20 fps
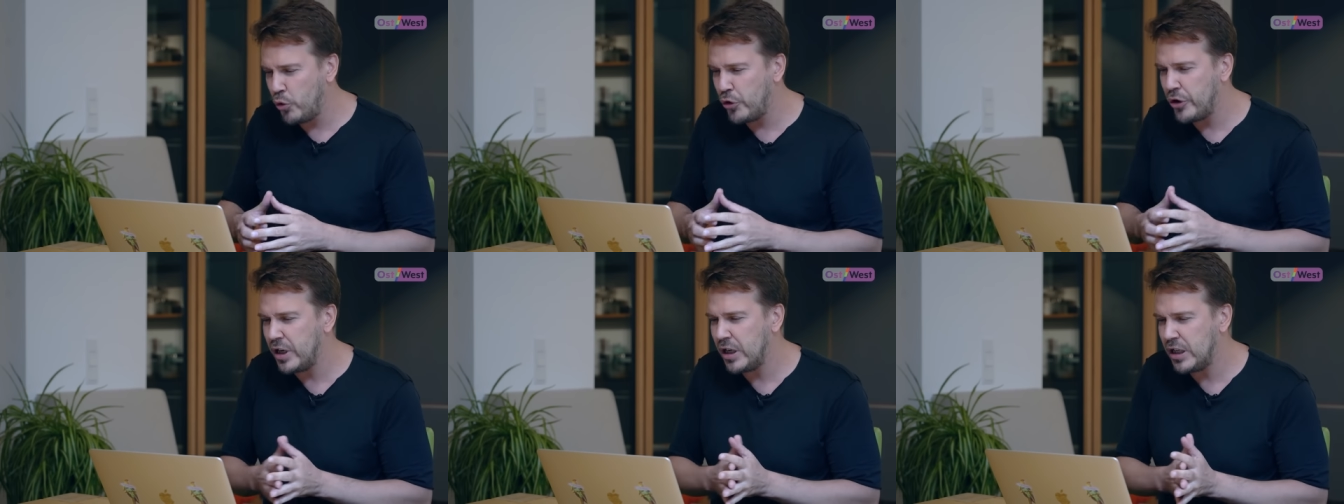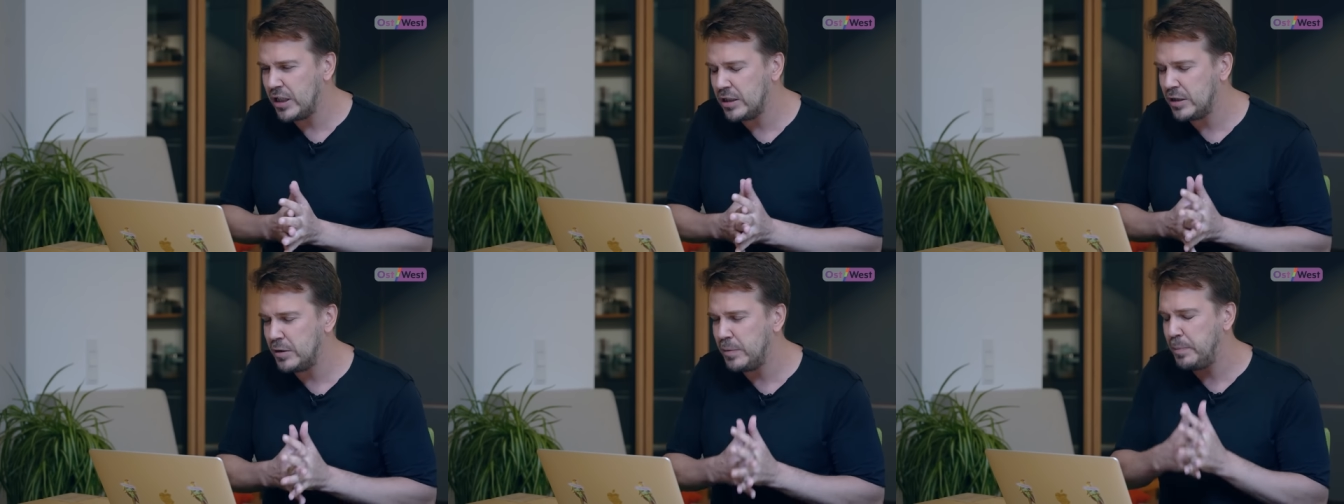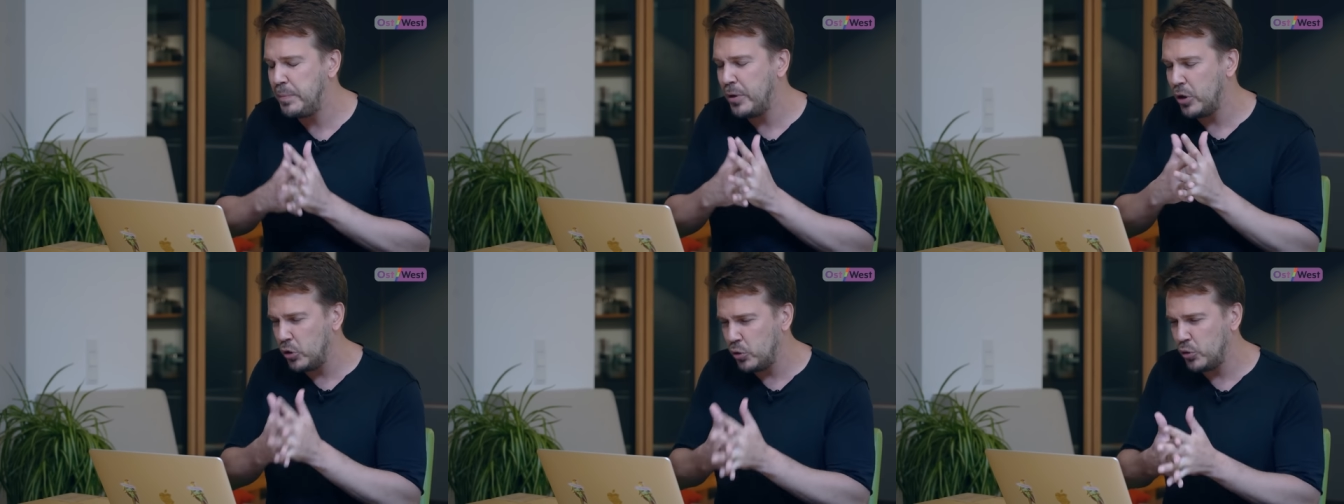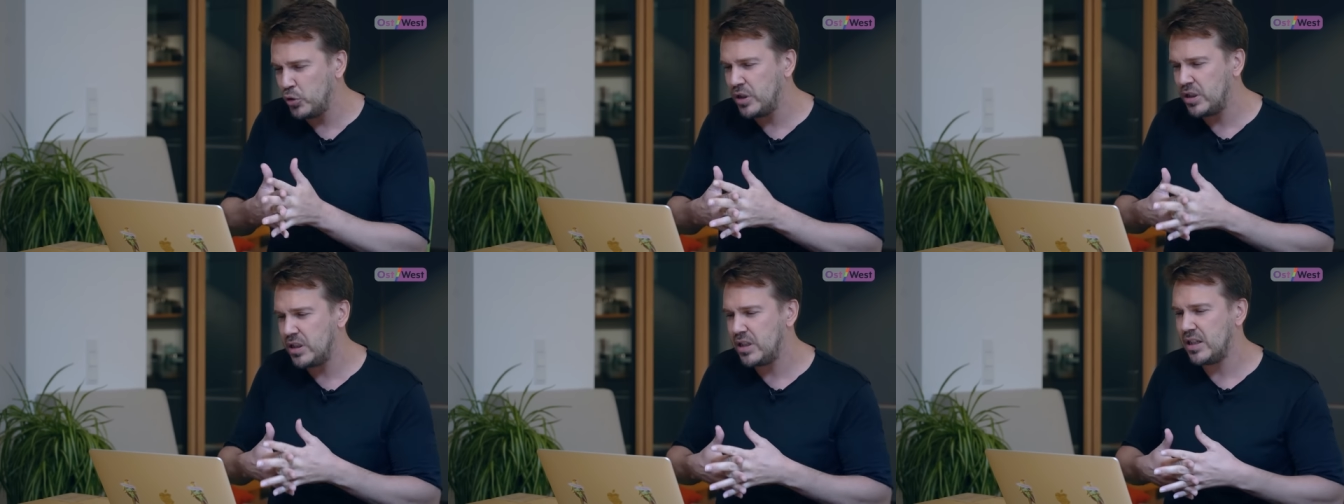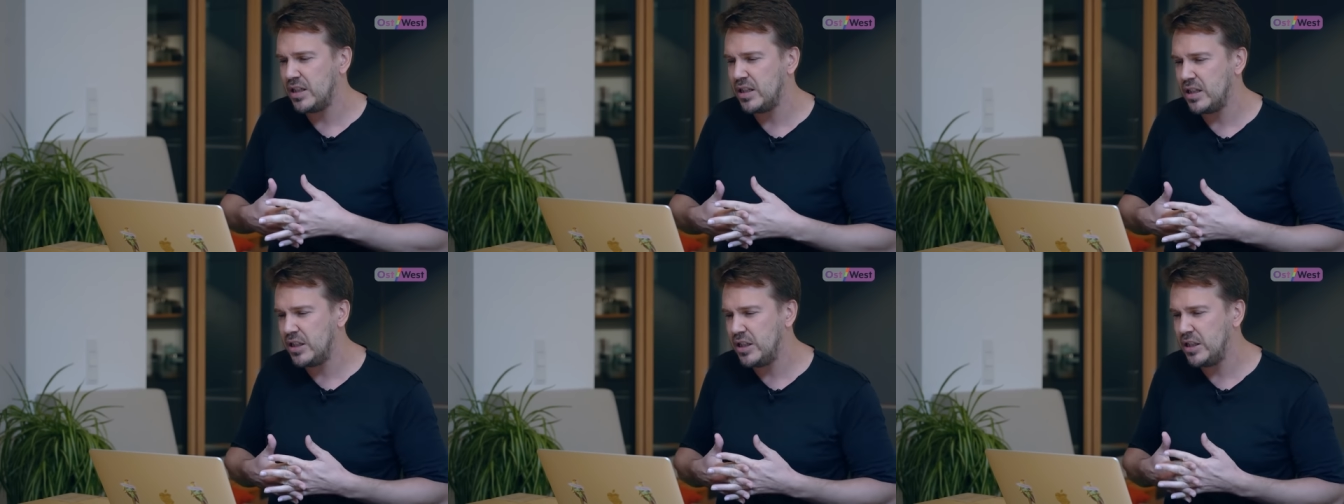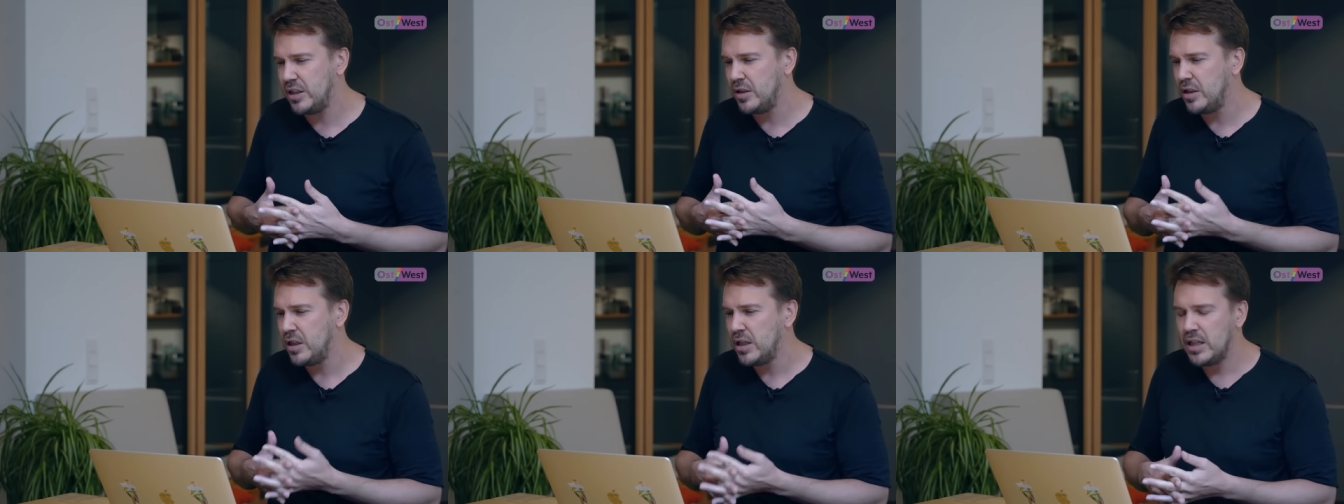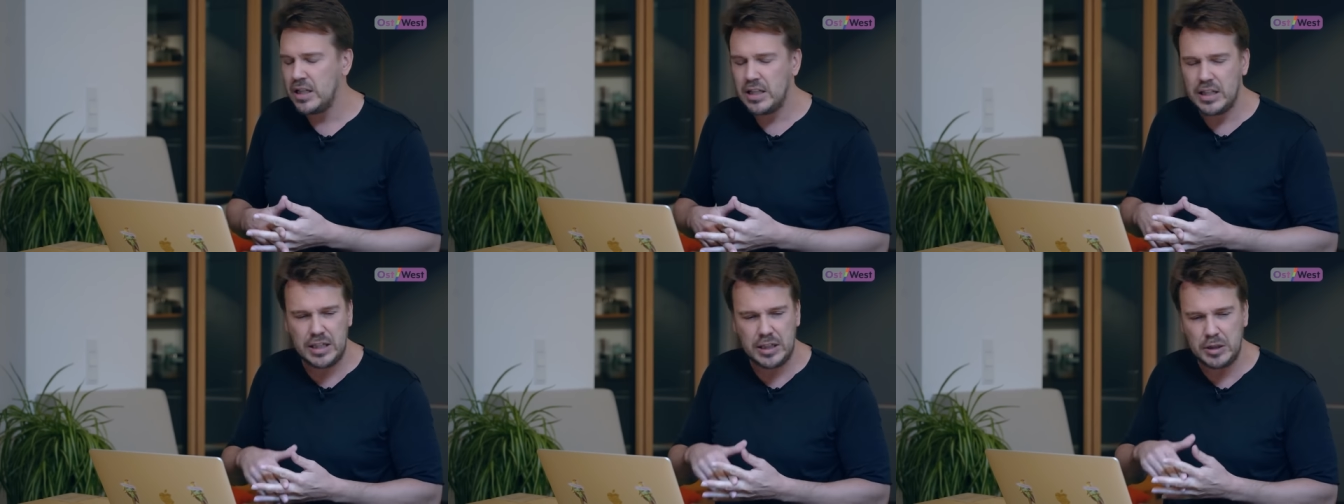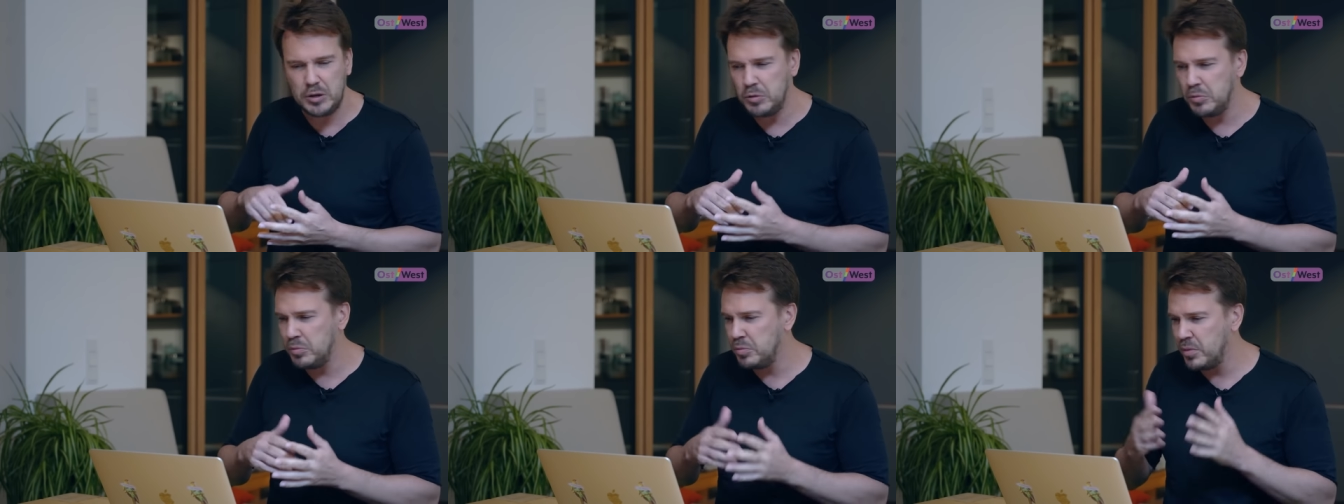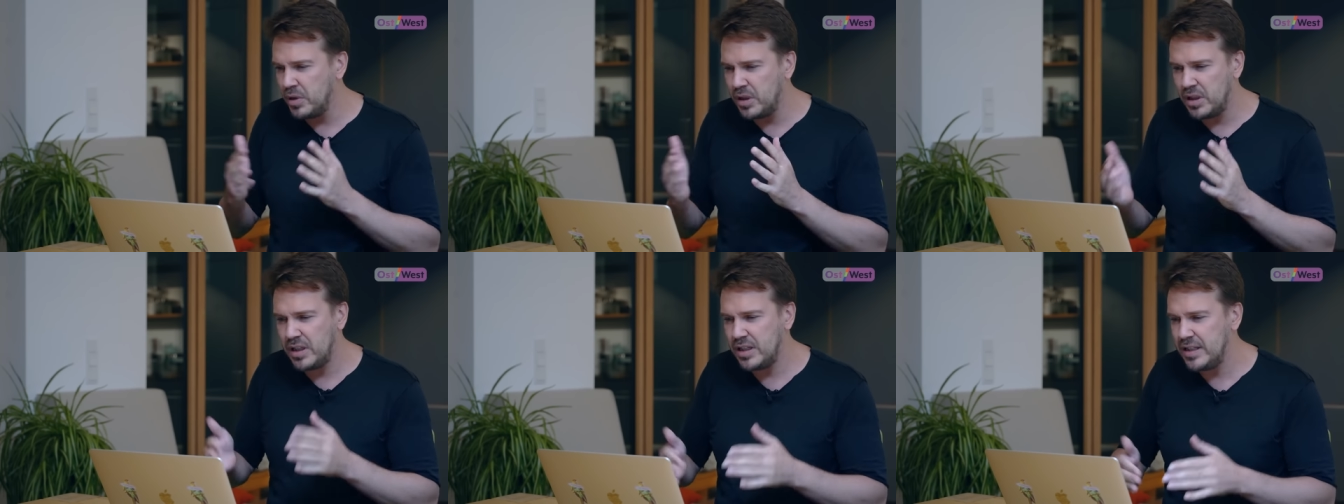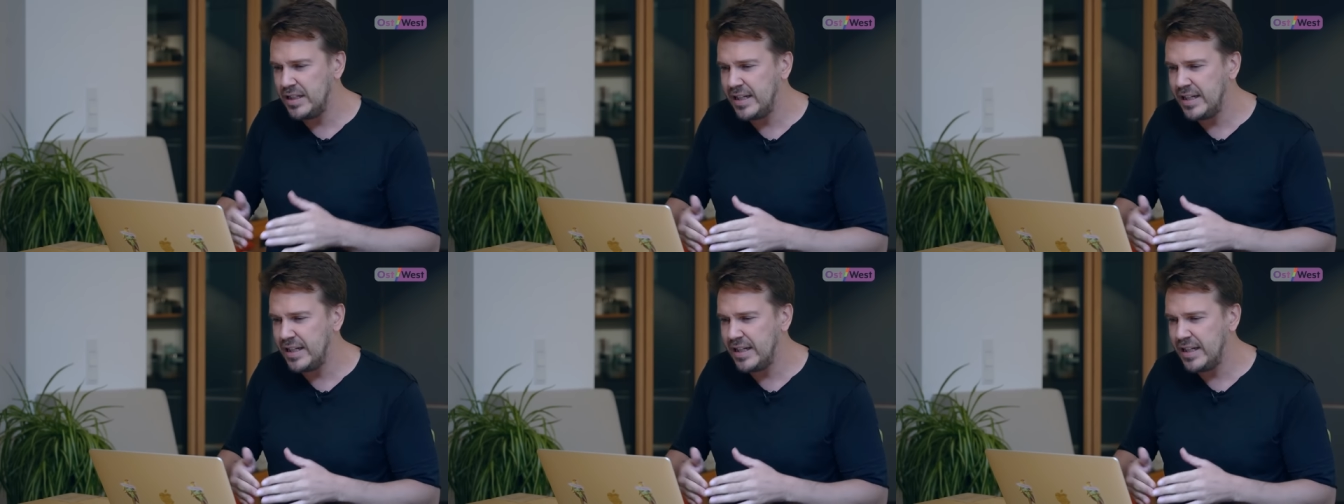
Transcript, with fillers: were exposed uh, to to um, uh,